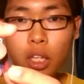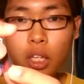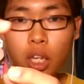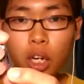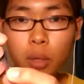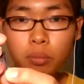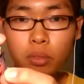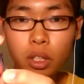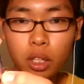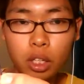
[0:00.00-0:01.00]
and then
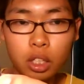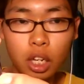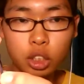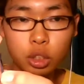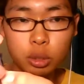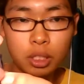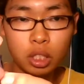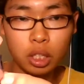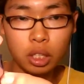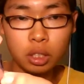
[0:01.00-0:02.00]
I
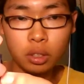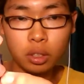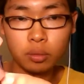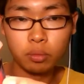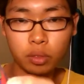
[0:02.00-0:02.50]
just basically